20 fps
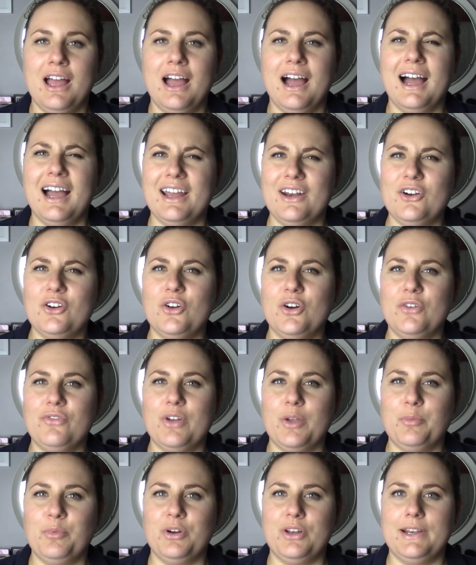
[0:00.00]
I don't I don't know if
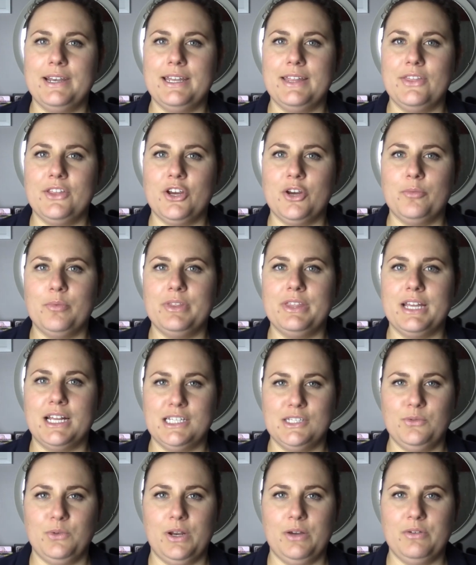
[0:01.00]
I put it in there, but
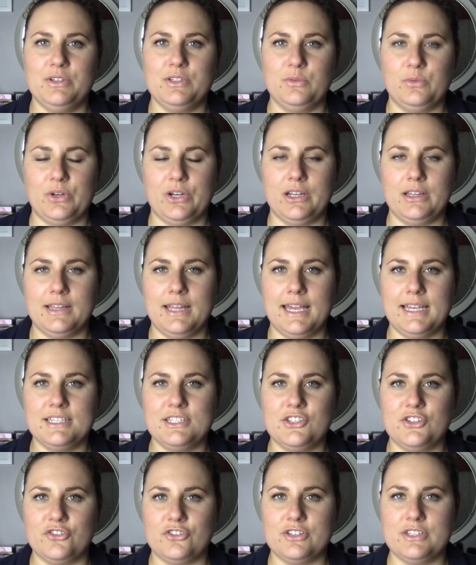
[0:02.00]
that's what I was wearing
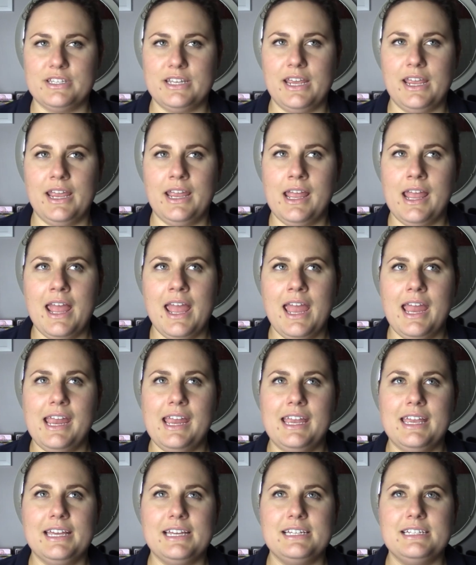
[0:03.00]
last Thursday,
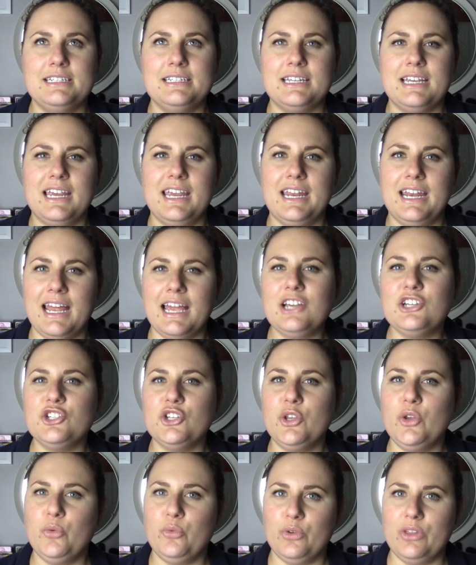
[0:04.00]
and it
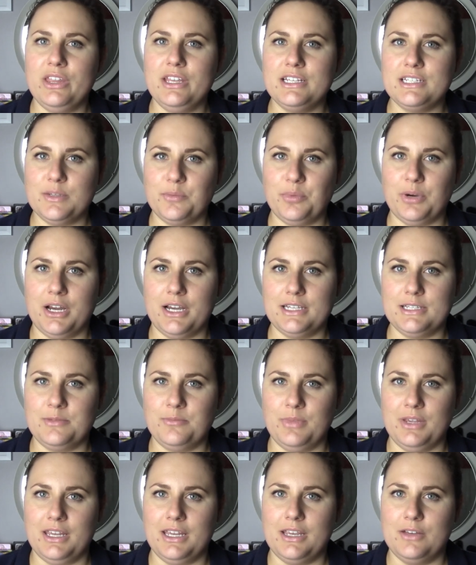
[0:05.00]
actually really surprised
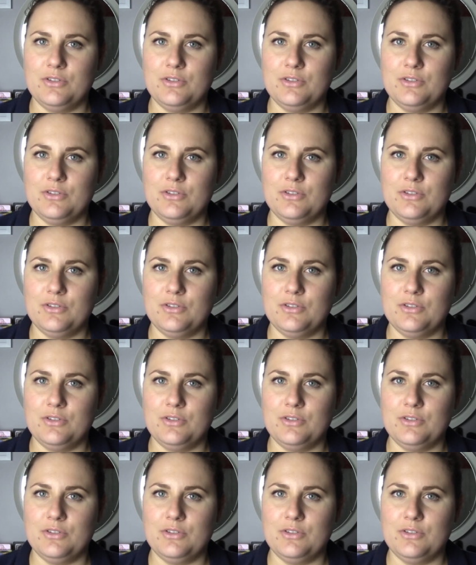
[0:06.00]
me.